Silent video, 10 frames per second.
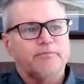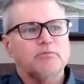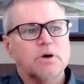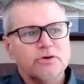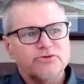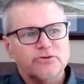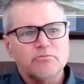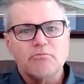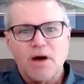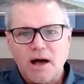Most
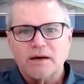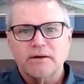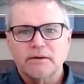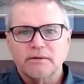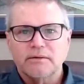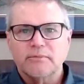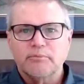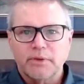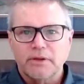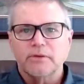modern
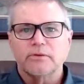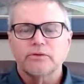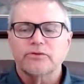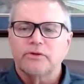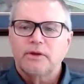builds,